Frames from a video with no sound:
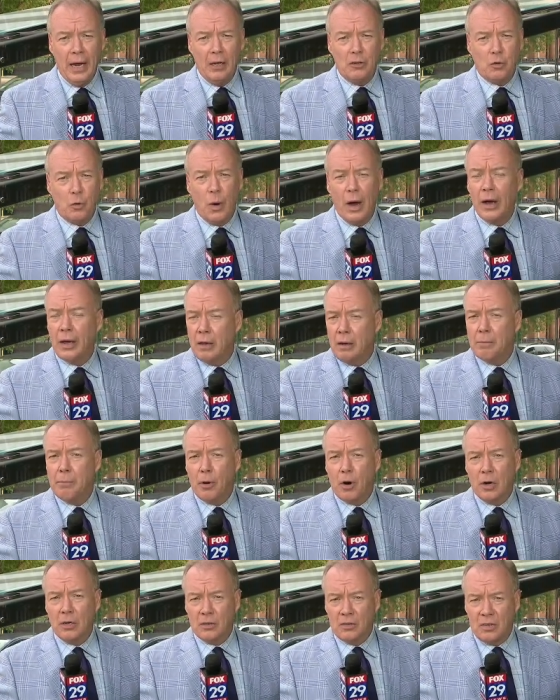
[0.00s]
It's why, in
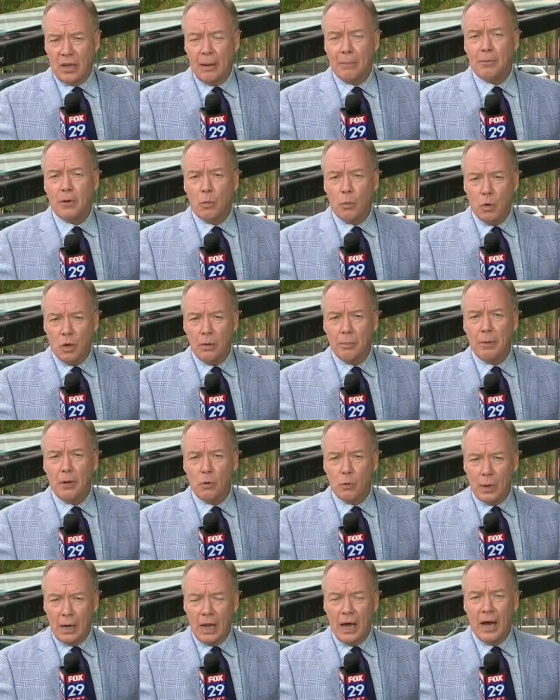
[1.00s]
part, SEPTA will
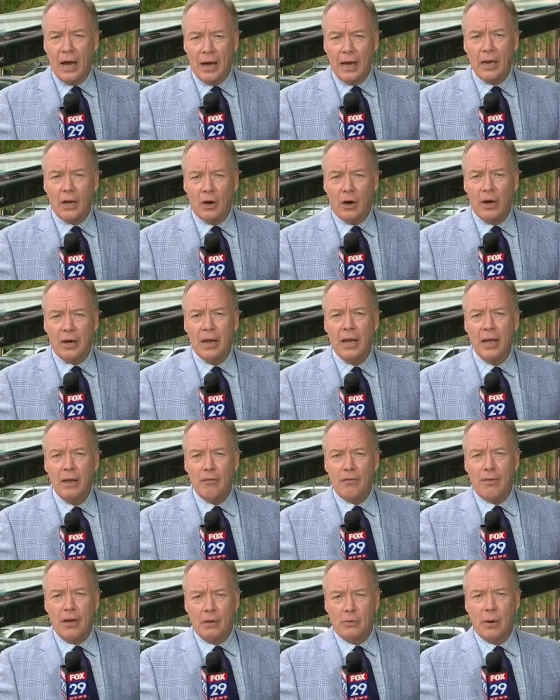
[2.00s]
be relying on
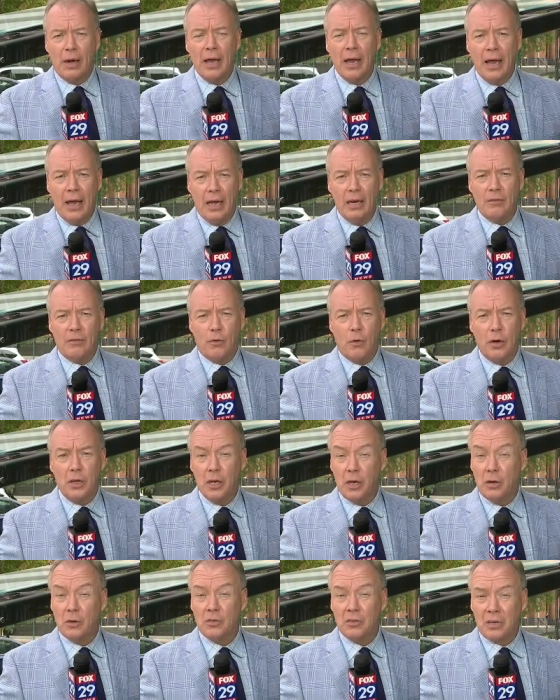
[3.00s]
federal aid for
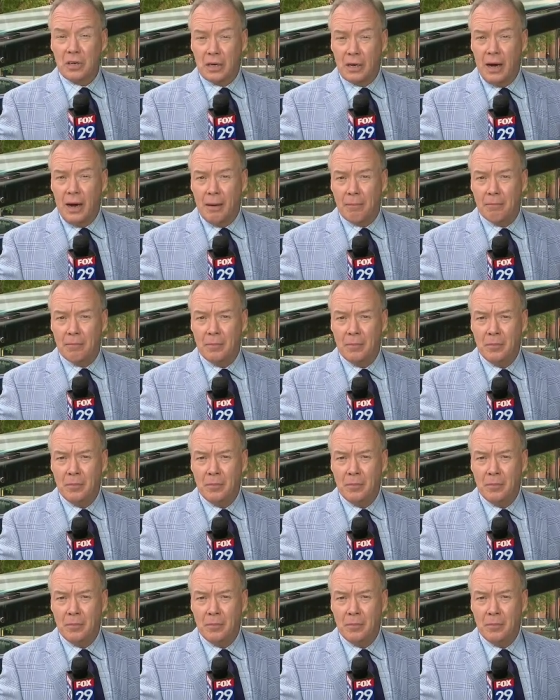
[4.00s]
years to come.